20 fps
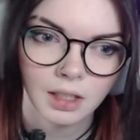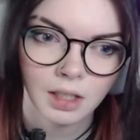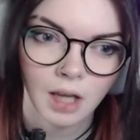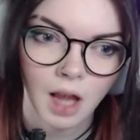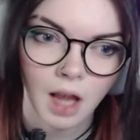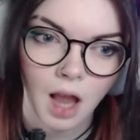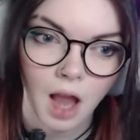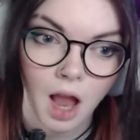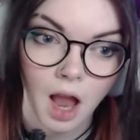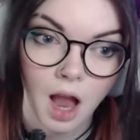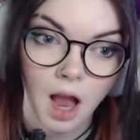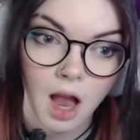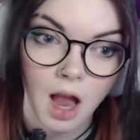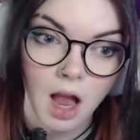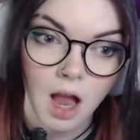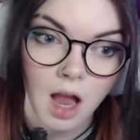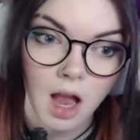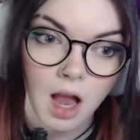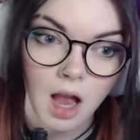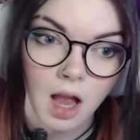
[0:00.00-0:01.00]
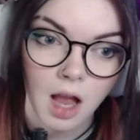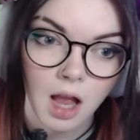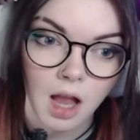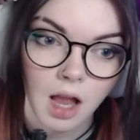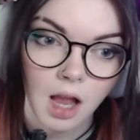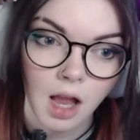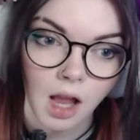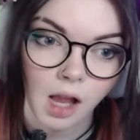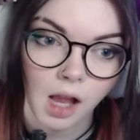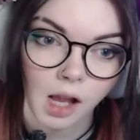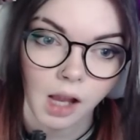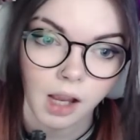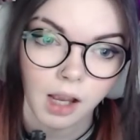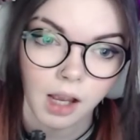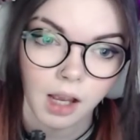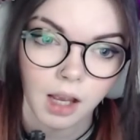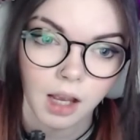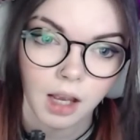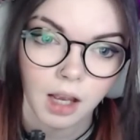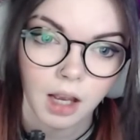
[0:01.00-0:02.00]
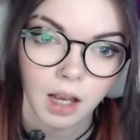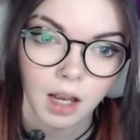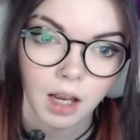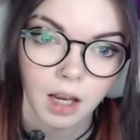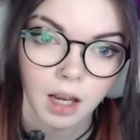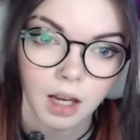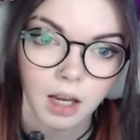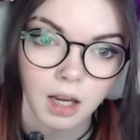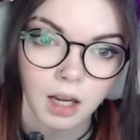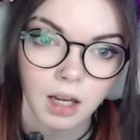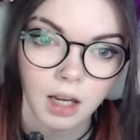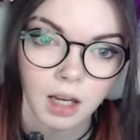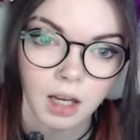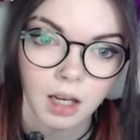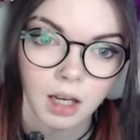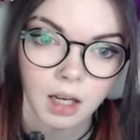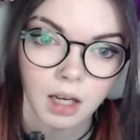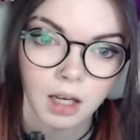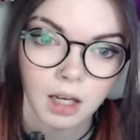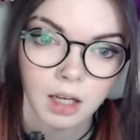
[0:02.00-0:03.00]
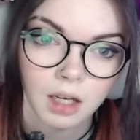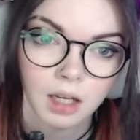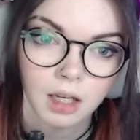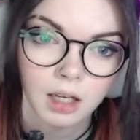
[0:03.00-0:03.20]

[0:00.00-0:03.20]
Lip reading: Nobody speaks.